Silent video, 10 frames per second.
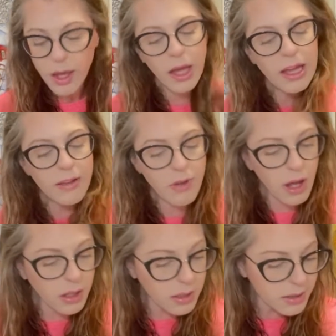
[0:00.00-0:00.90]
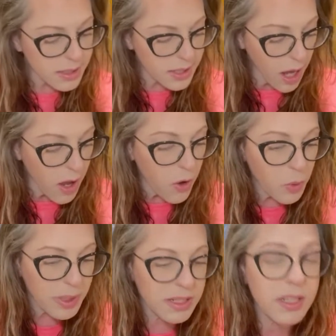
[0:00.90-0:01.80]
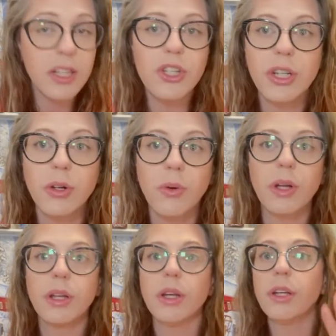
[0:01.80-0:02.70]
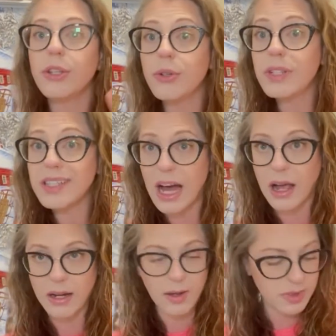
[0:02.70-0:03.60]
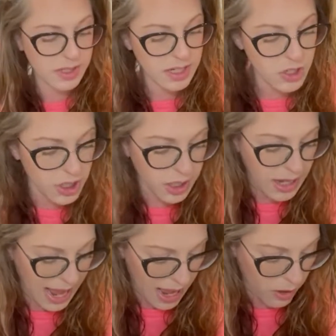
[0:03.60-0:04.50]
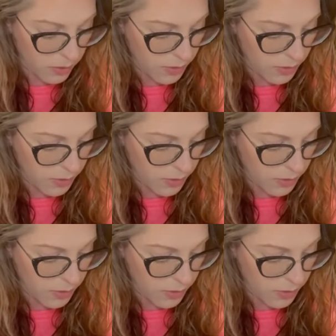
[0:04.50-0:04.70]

I've also been stitching on a new design. I've been stitching out